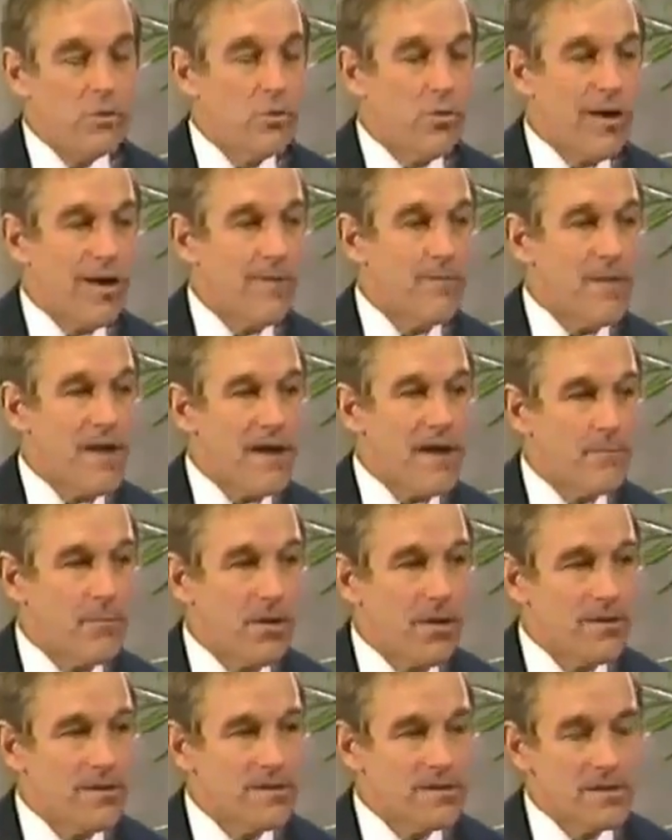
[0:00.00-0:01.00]
due to our bad
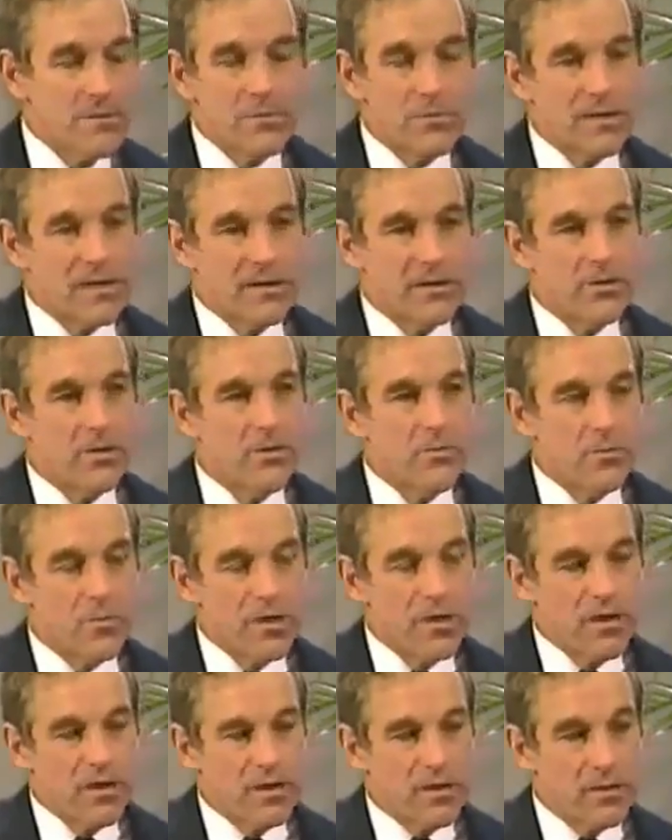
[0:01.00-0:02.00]
policy what they couldn't
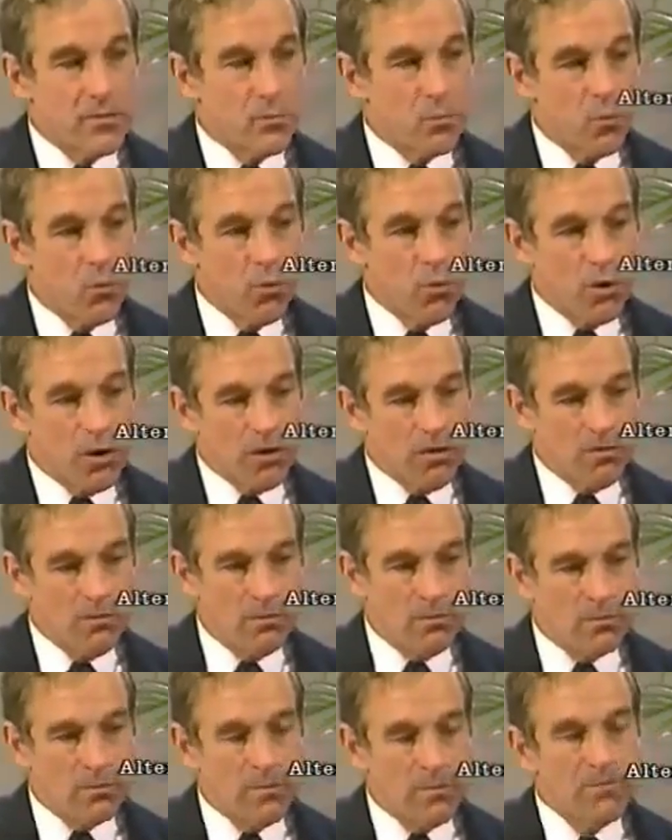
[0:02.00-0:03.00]
win in war.
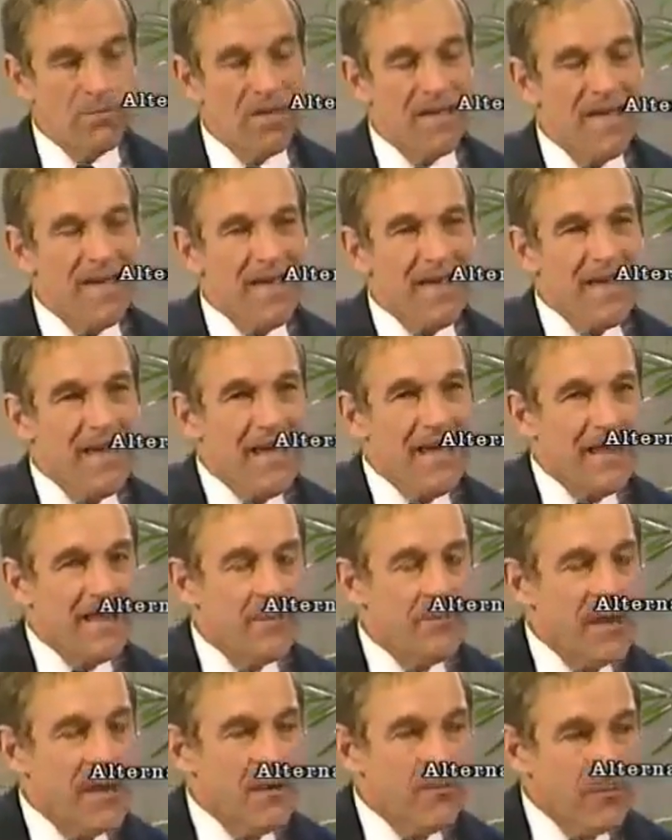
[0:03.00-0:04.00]

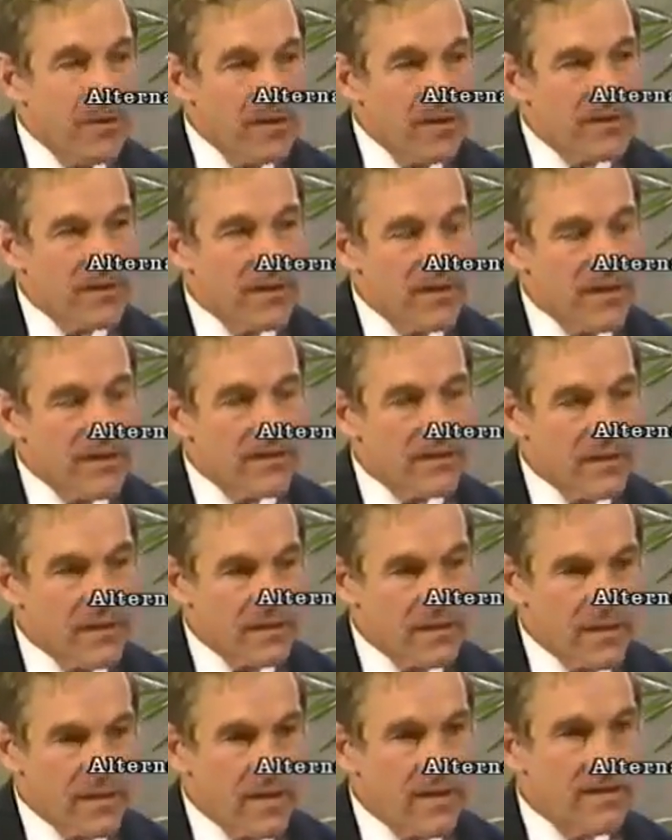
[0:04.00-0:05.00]
The main reason is
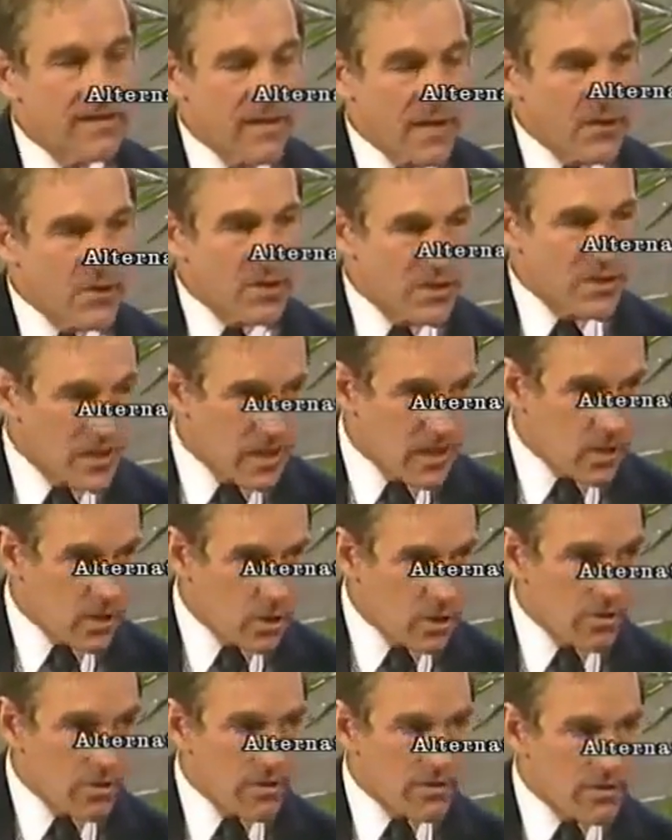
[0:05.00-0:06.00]
it's our sick
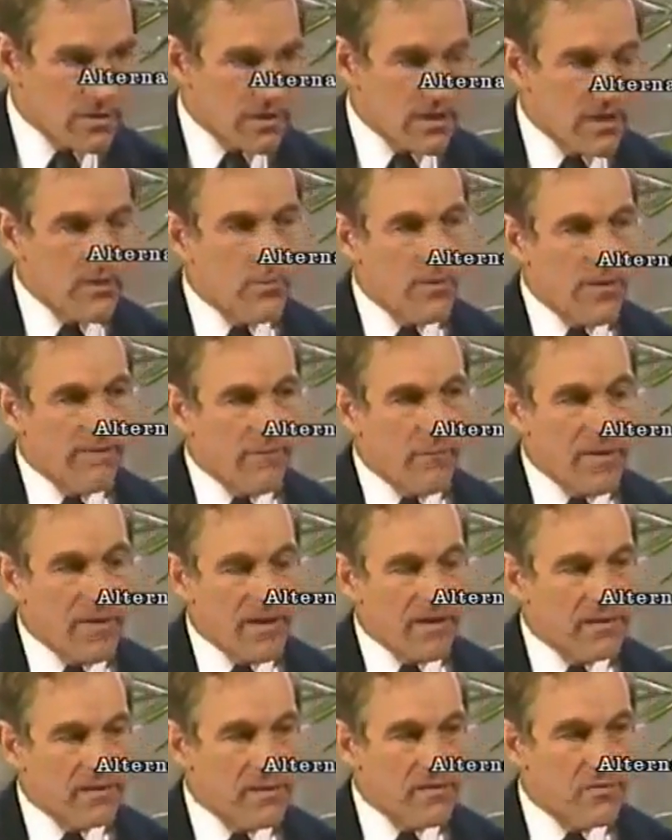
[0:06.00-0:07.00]
currency. We have a
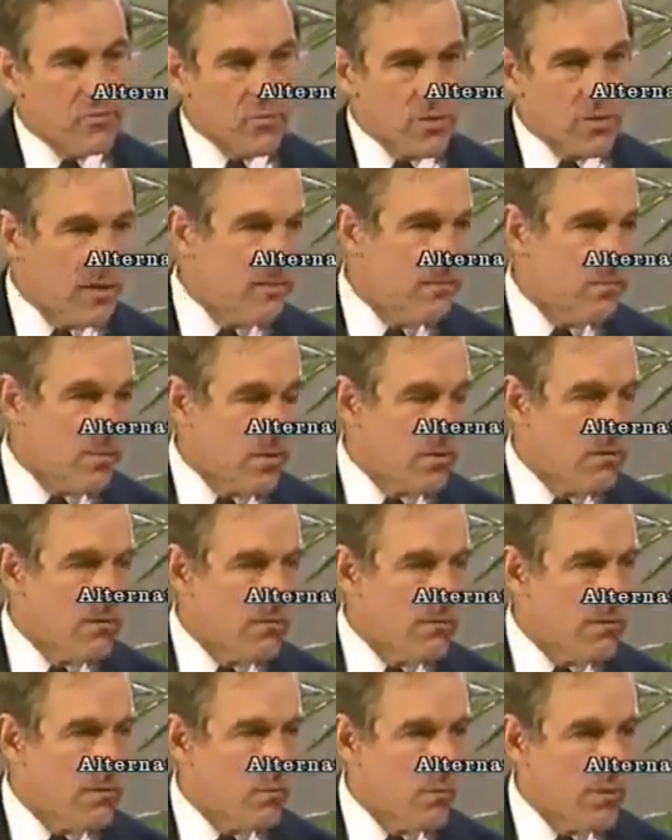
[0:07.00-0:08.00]
balance of trade
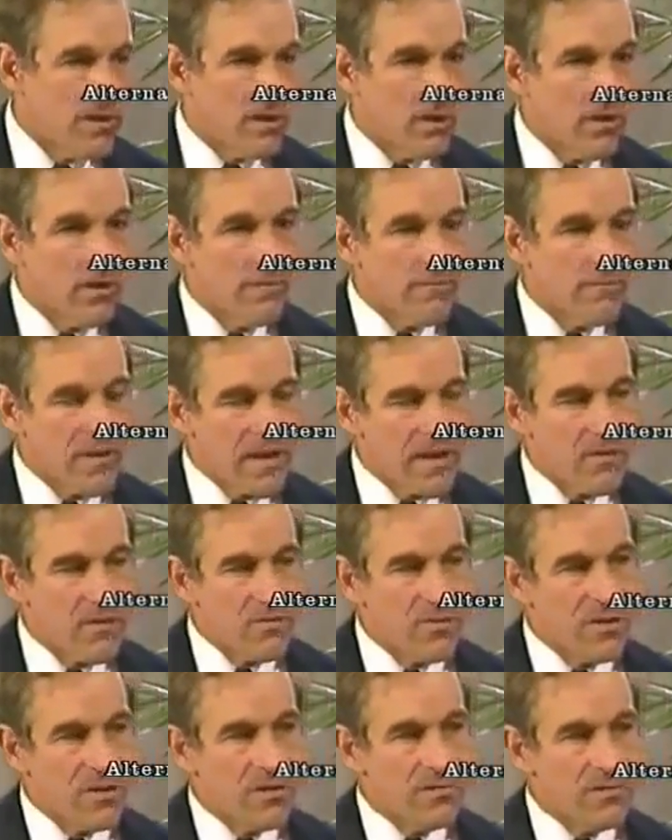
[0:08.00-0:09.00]
problem, but we
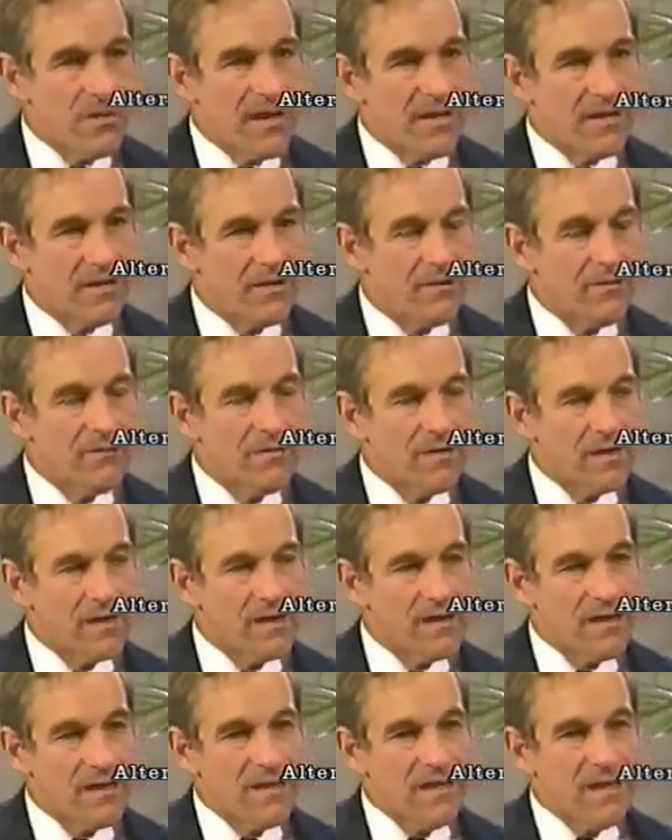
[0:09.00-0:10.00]
compound it by
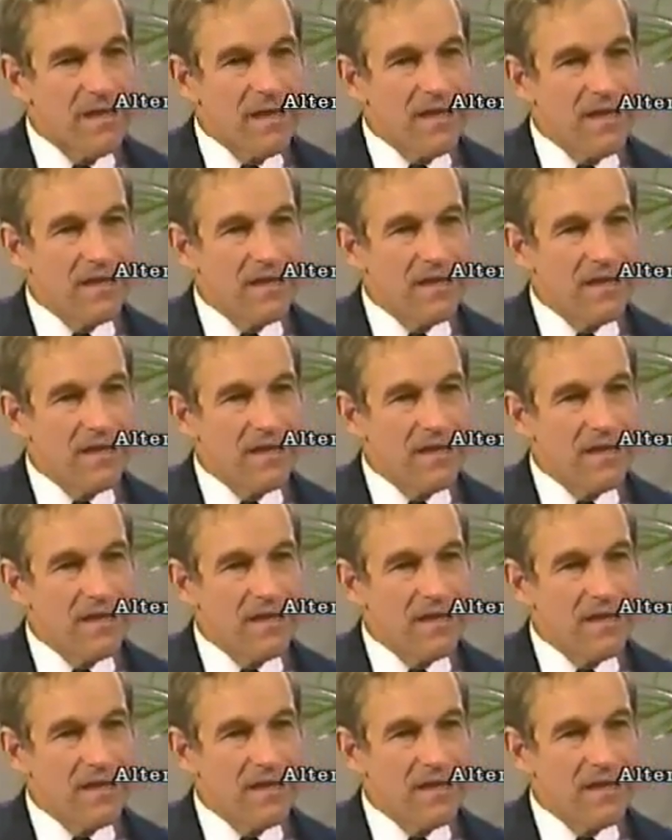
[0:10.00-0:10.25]
literally